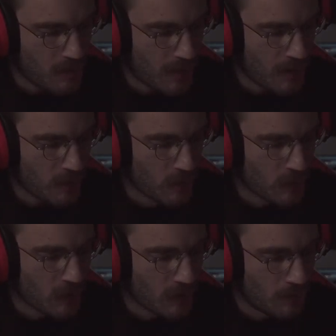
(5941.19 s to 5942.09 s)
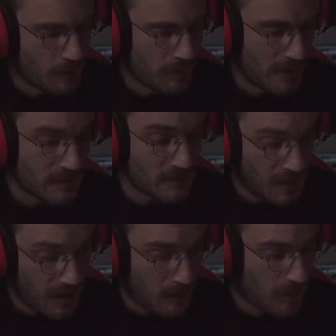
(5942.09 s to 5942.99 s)
and Ugo, that's
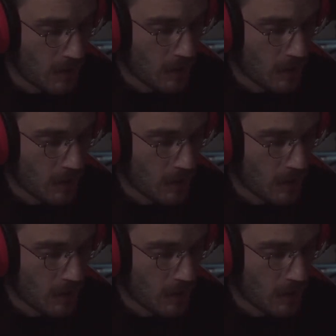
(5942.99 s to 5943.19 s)
Sam,